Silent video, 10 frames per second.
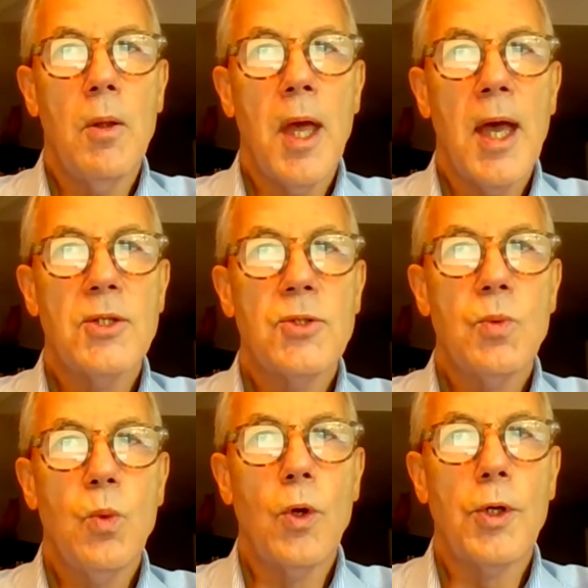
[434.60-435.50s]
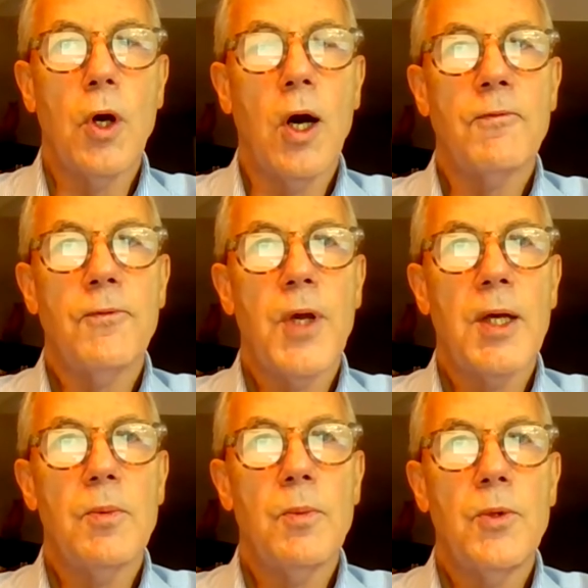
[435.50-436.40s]
has worn off
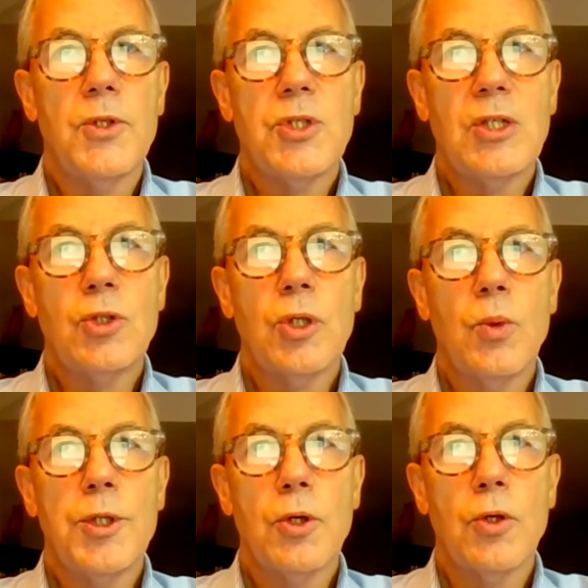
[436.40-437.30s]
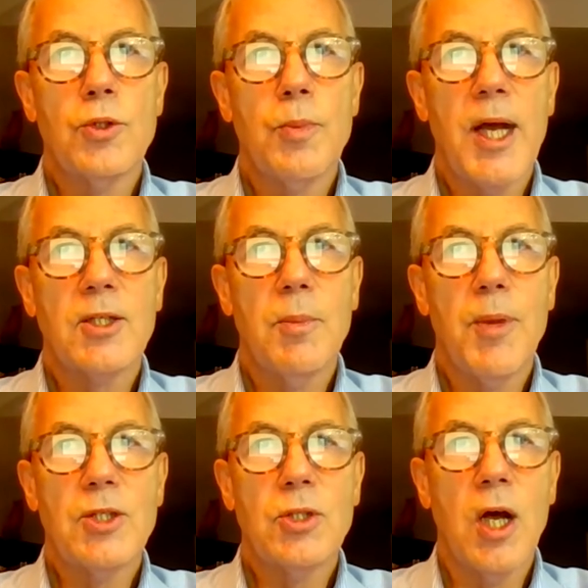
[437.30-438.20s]
and essentially returns back to
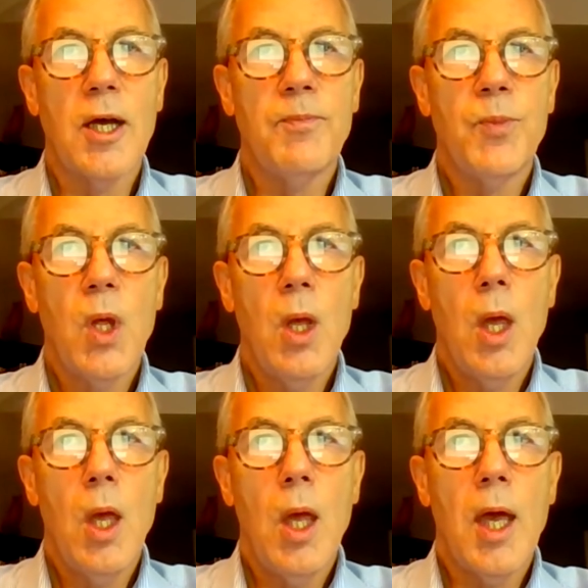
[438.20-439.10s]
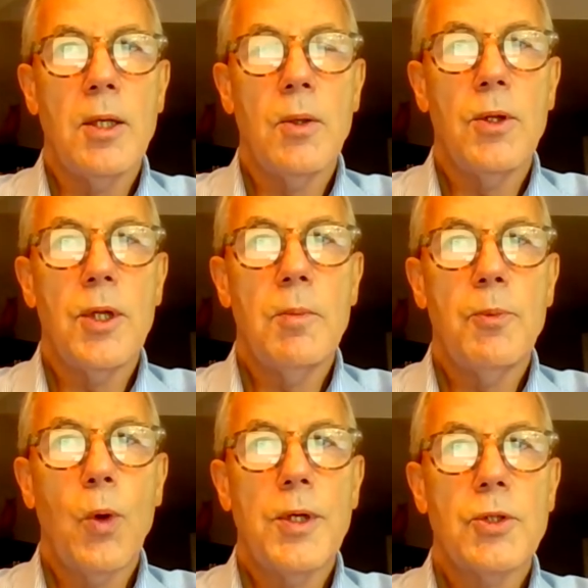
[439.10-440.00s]
baseline. And the
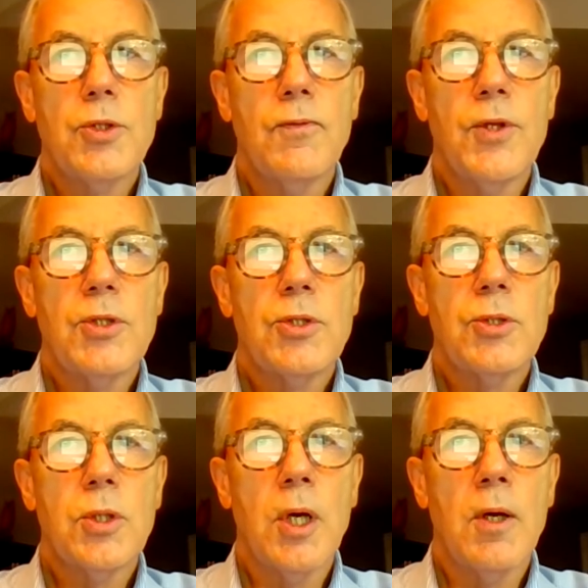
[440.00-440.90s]
importance of this